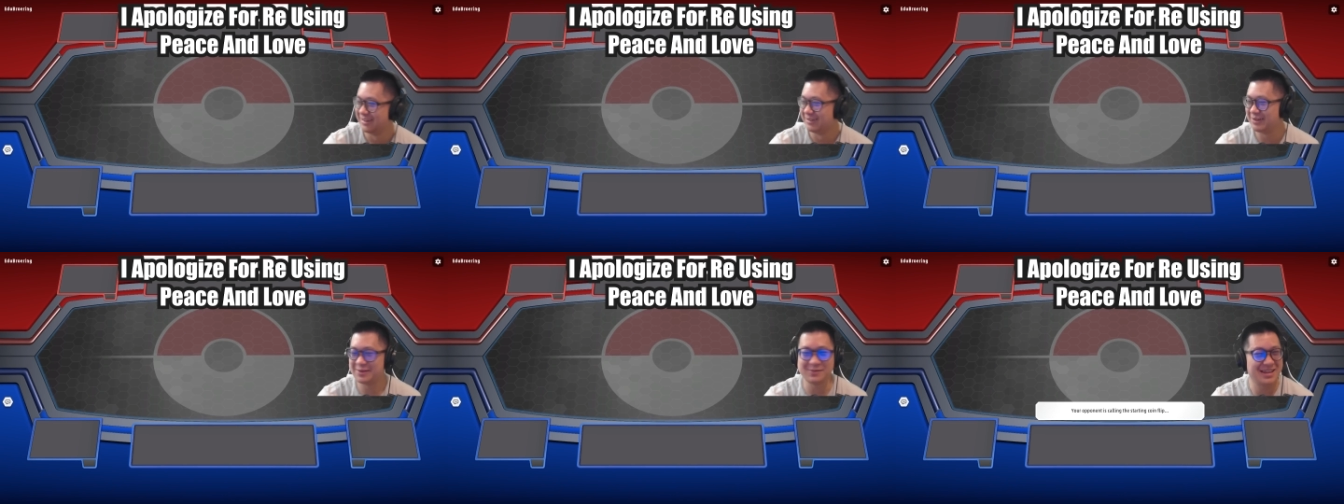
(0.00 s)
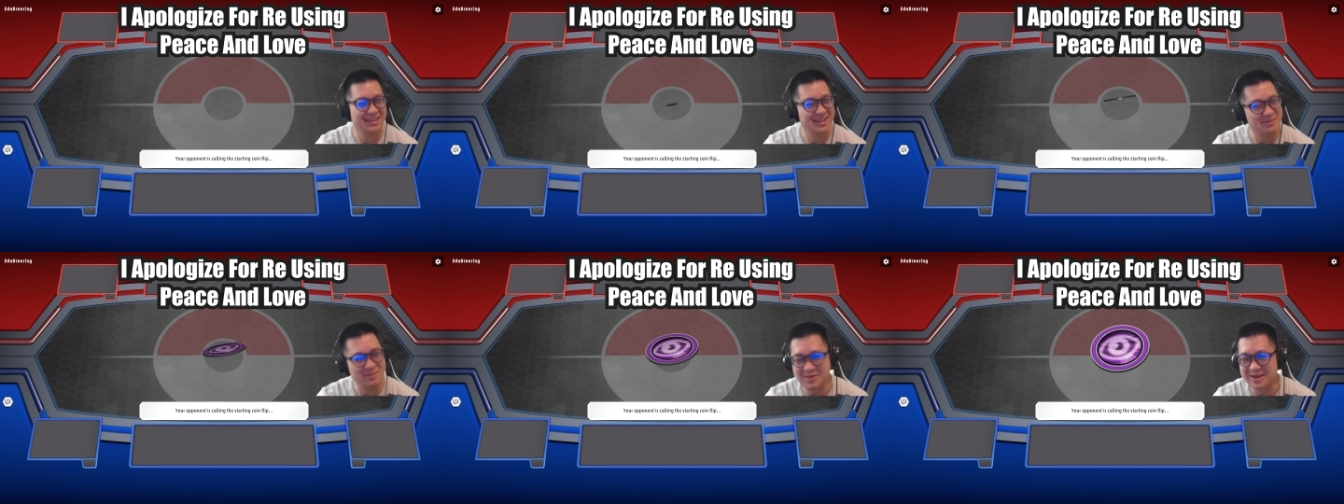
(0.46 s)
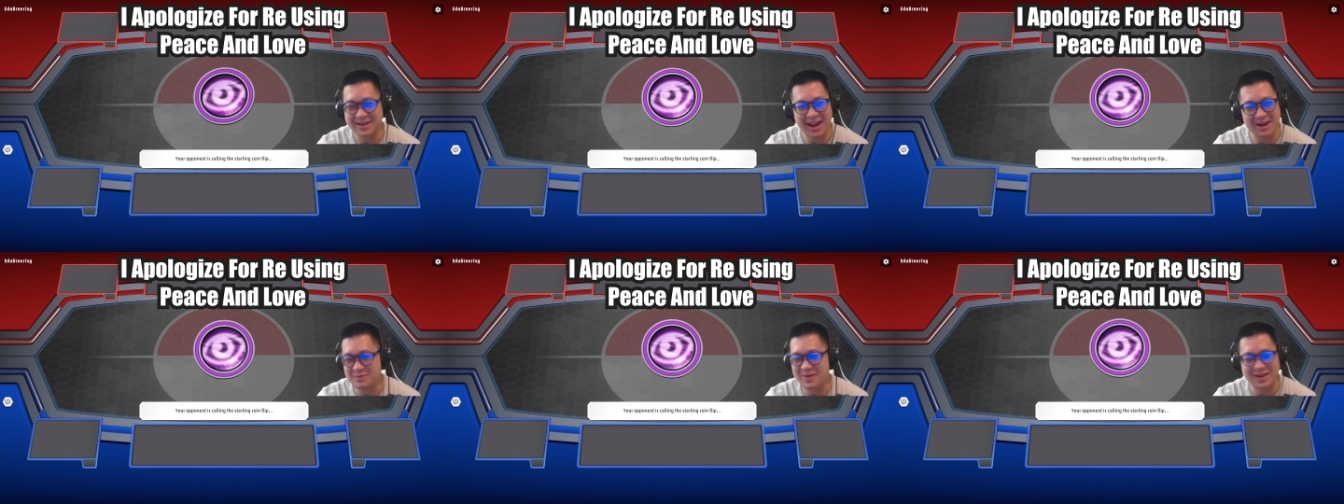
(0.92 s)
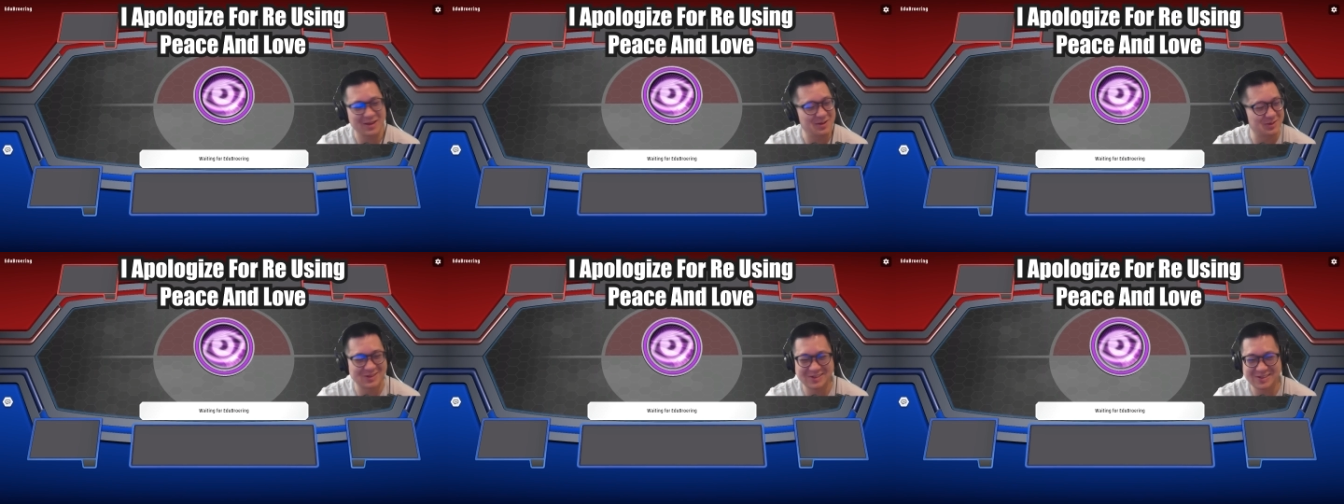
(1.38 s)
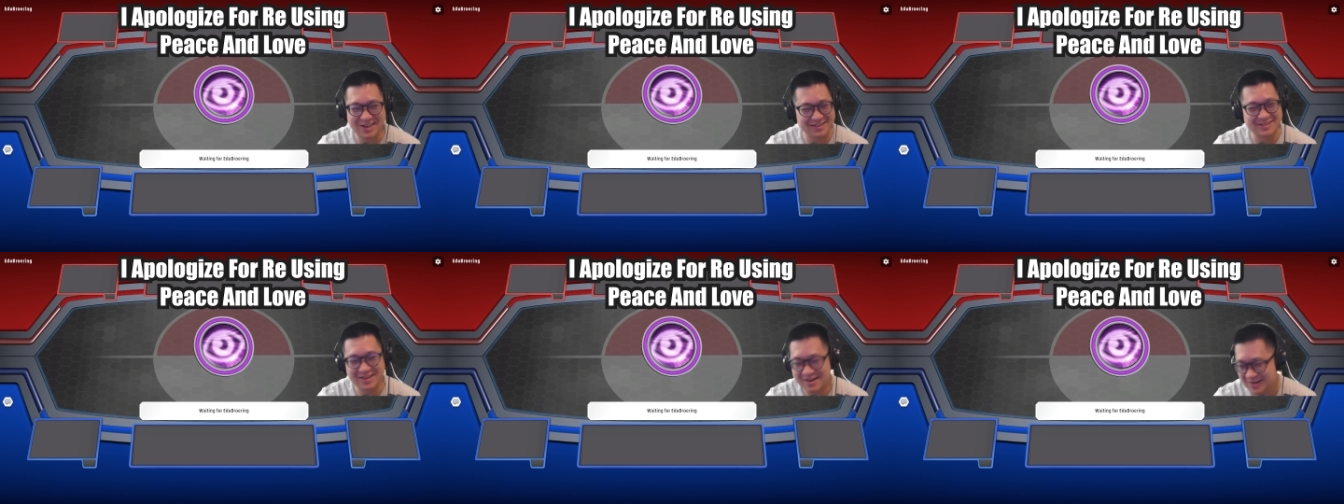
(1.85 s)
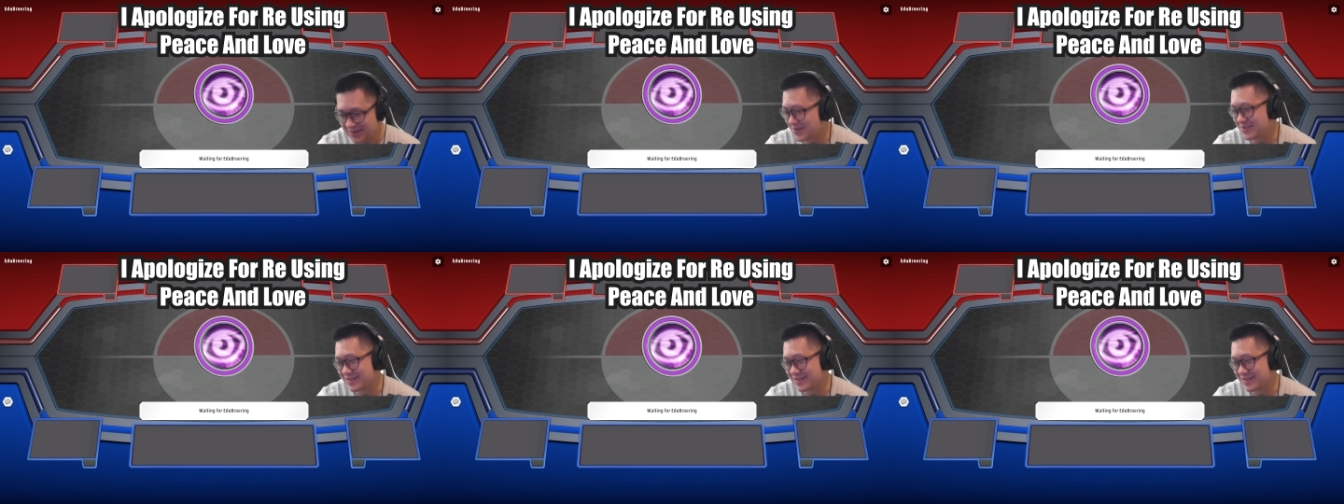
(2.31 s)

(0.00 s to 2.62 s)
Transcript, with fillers: What does that, that mean? I don't make no sense, Donald.